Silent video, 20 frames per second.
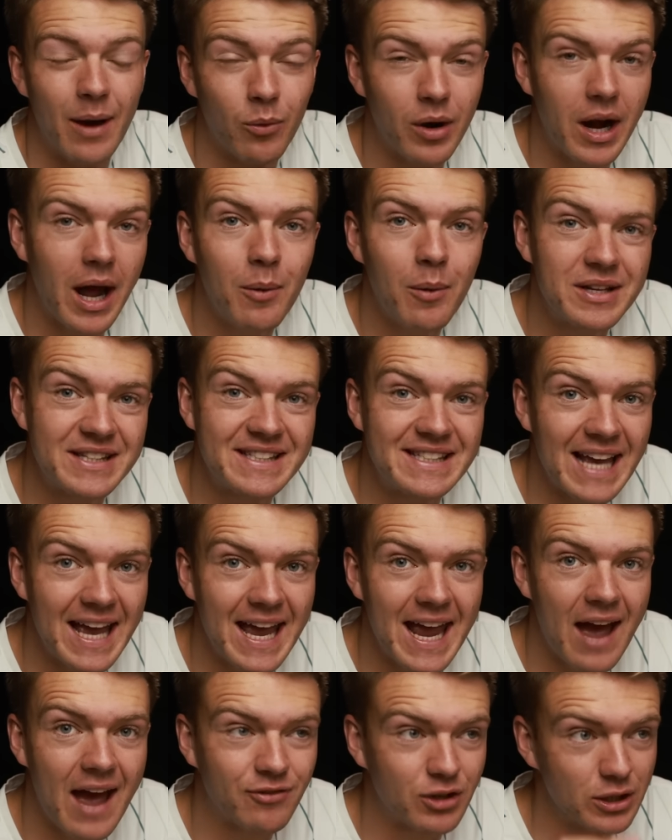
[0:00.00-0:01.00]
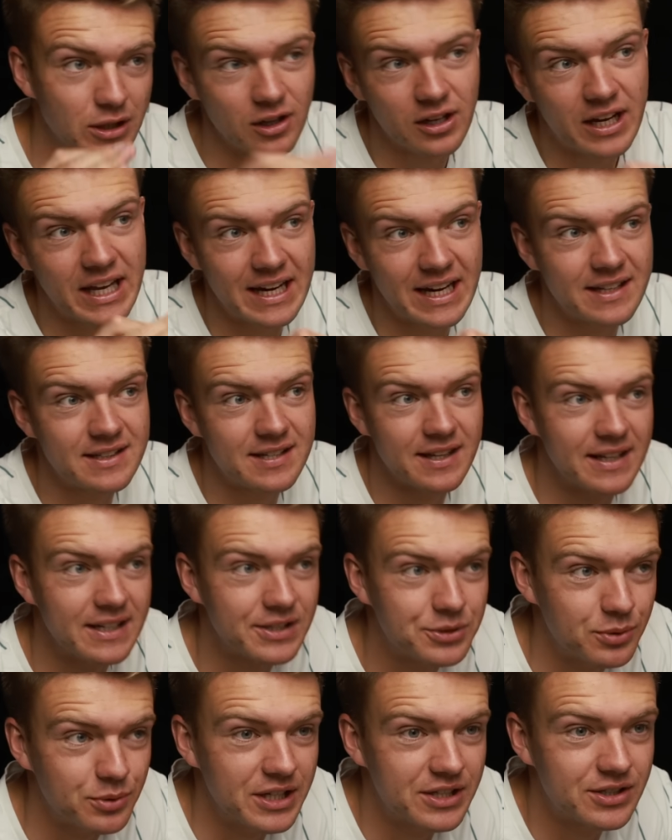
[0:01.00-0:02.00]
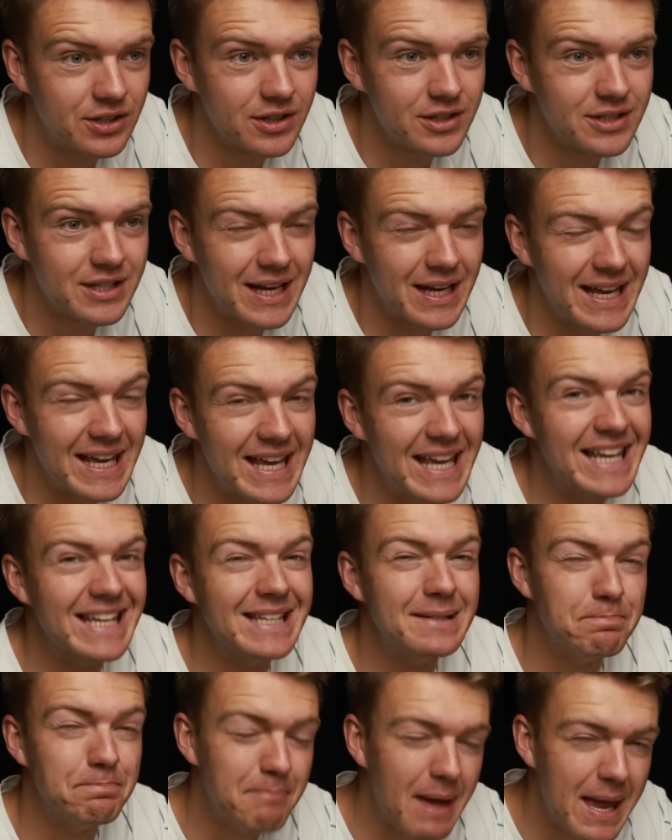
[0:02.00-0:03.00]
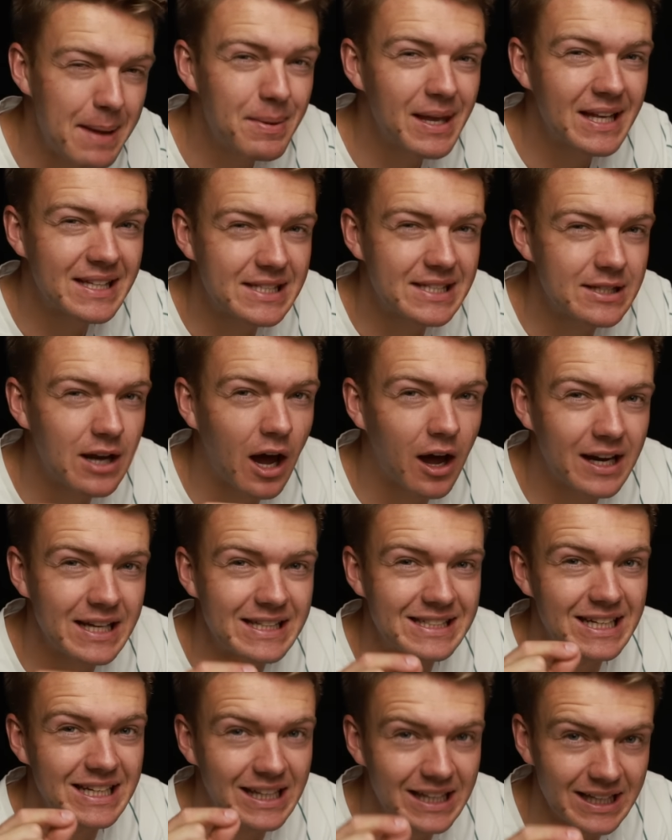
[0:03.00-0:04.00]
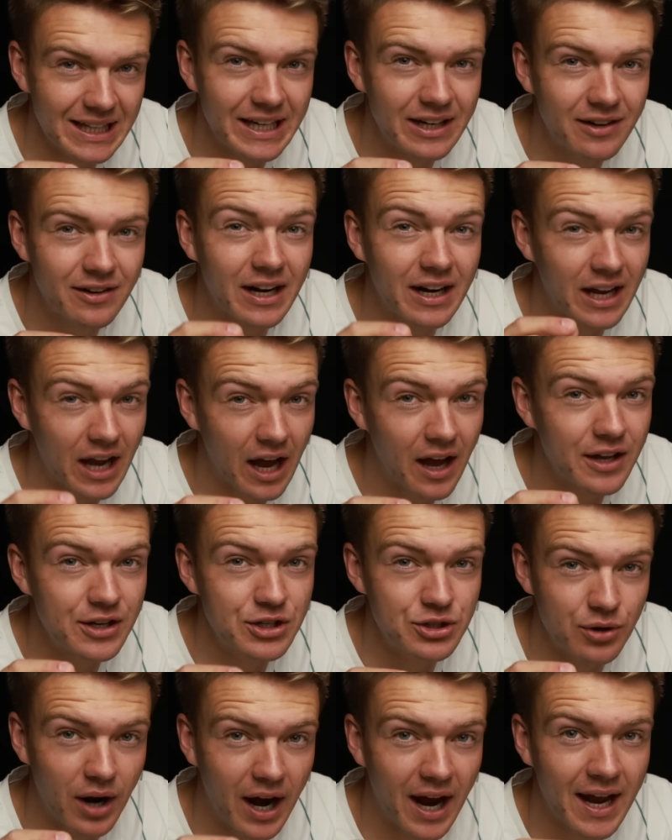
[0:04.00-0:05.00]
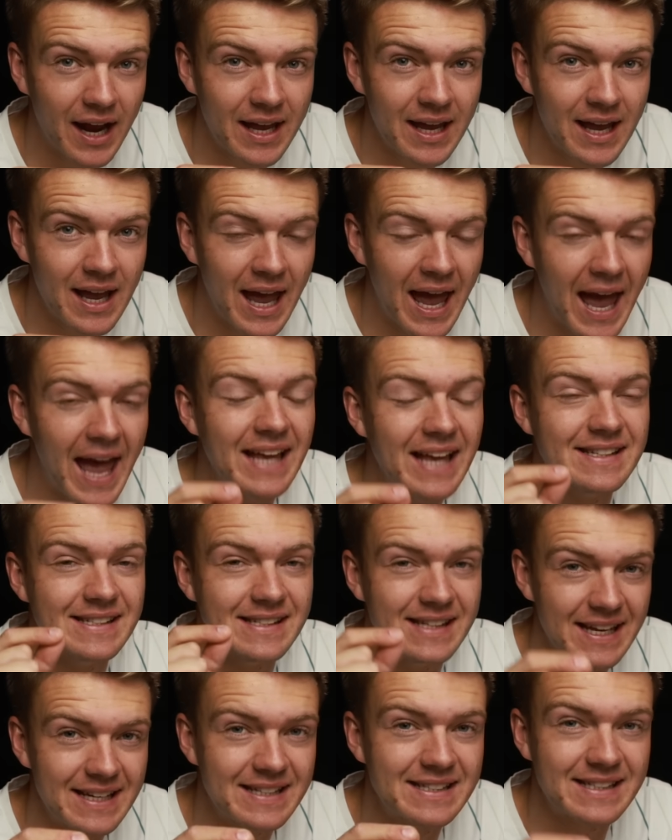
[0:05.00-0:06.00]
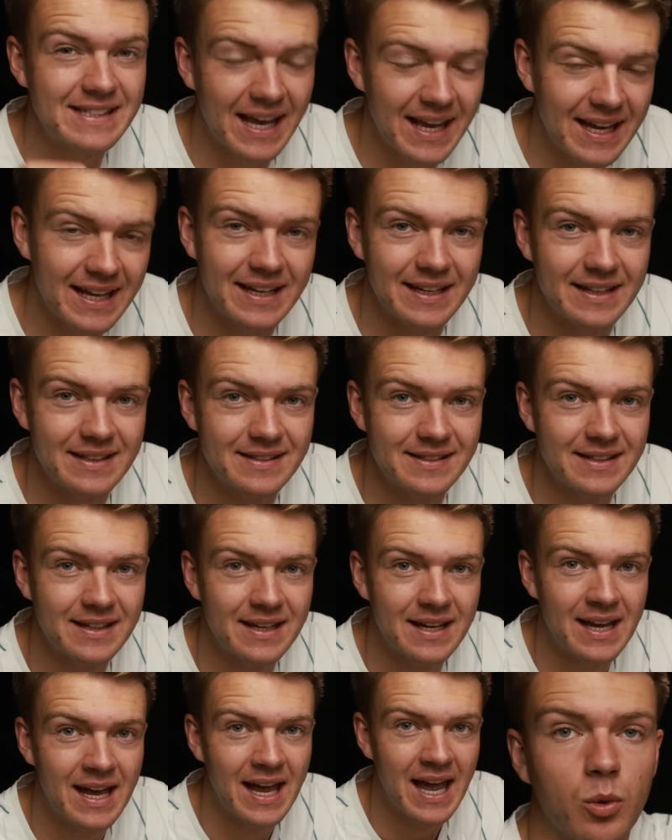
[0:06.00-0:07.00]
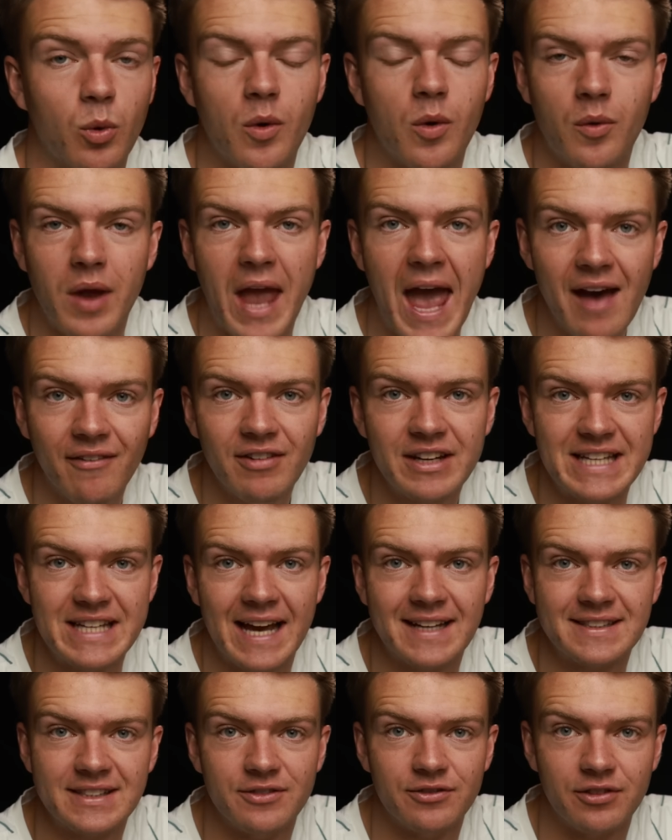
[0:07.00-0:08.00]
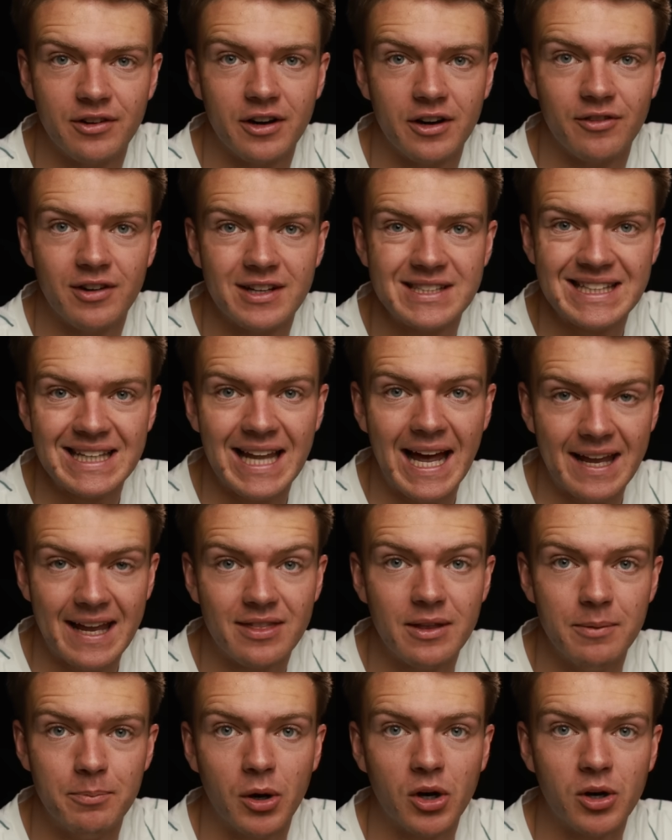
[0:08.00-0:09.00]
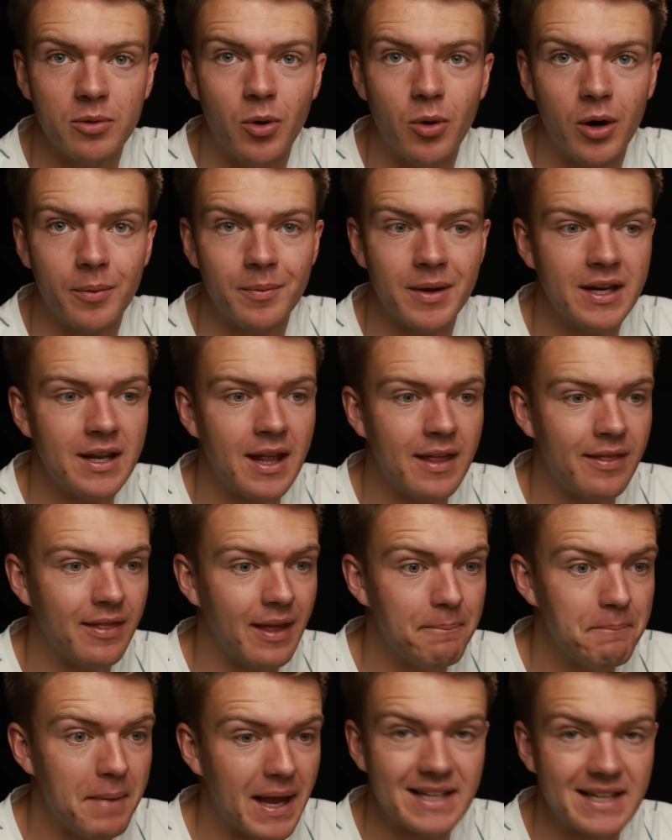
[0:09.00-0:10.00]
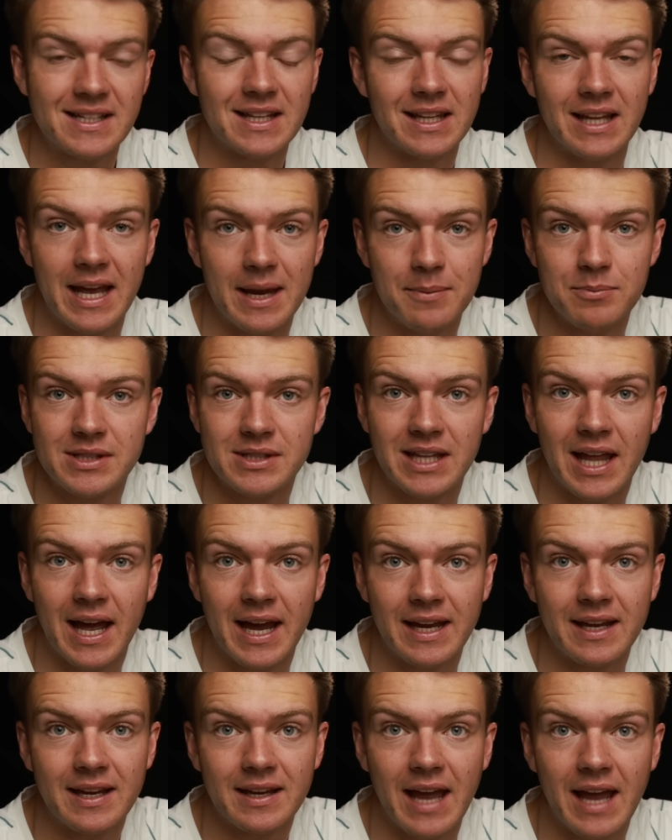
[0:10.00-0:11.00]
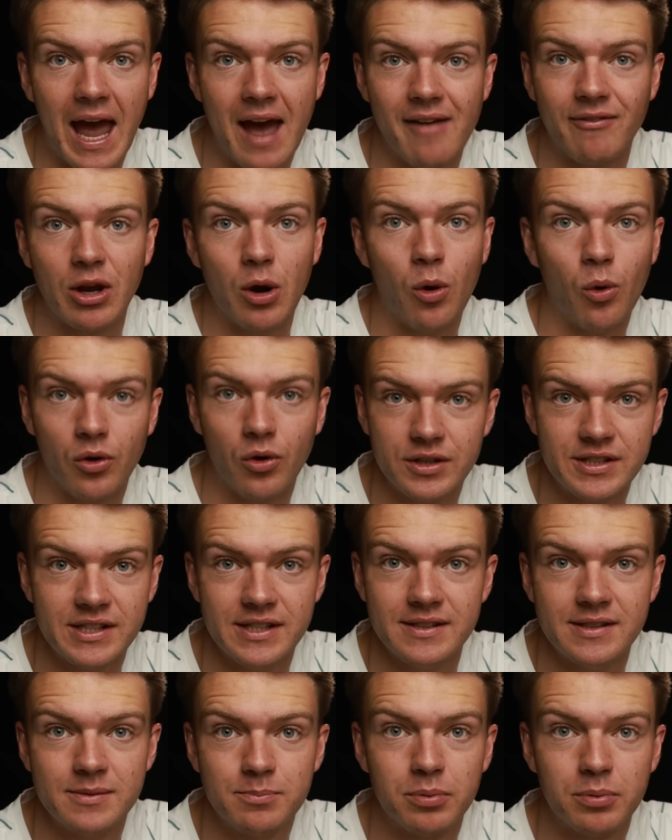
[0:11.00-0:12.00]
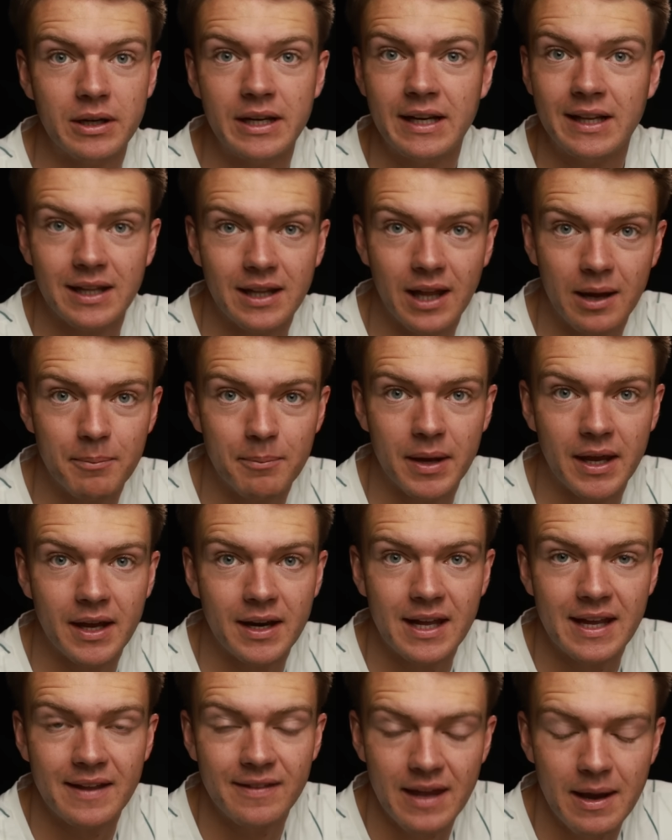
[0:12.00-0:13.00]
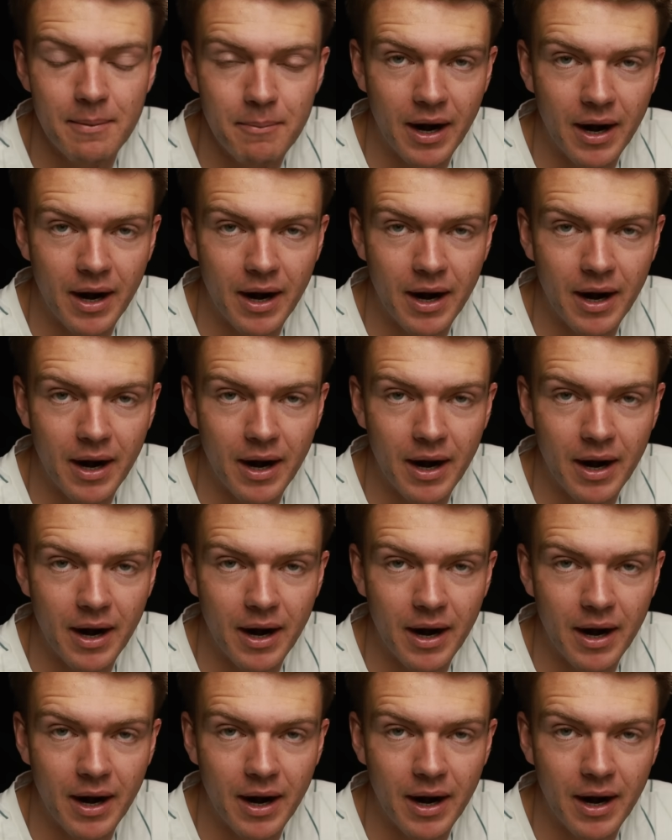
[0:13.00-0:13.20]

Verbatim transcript: And what I would say after looking into this research is maybe it's not as clear and cut and dry as they say it is. So when we have a text in front of us like the Book of Mormon that makes claims like having horses pre-Columbian in the